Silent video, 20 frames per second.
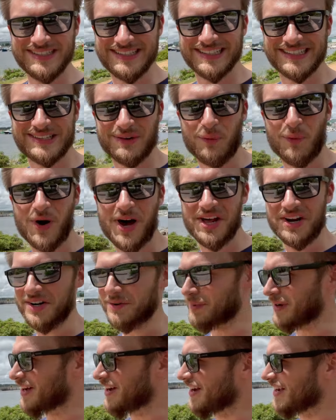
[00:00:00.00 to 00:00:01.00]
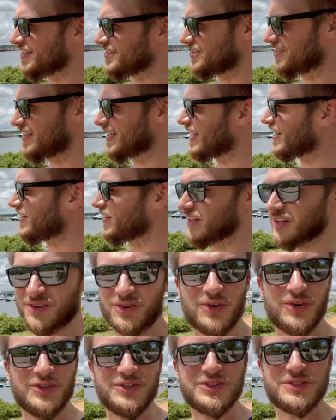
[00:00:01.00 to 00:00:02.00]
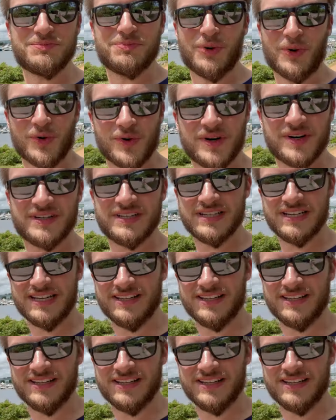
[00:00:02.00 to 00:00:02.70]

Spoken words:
You got the water behind you there, the cruise port.